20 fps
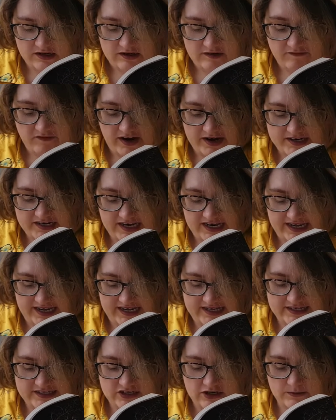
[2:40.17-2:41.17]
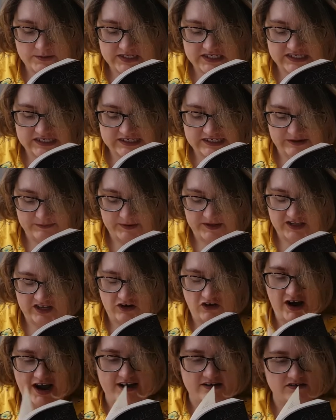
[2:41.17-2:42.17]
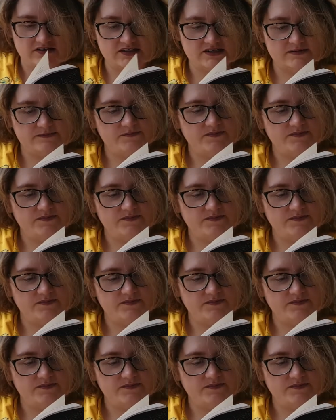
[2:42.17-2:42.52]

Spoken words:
Finally, he stops at a dip in the ground.